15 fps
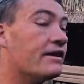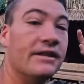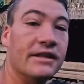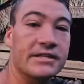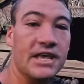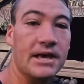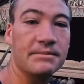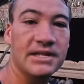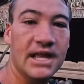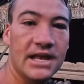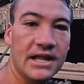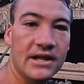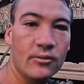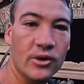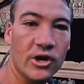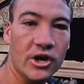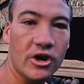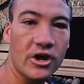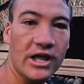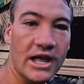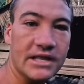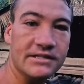let's keep sending. We gotta
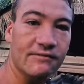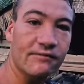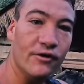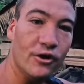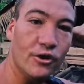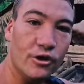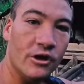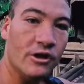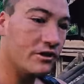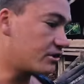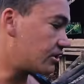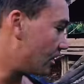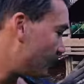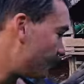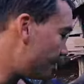go get some food. Let's go.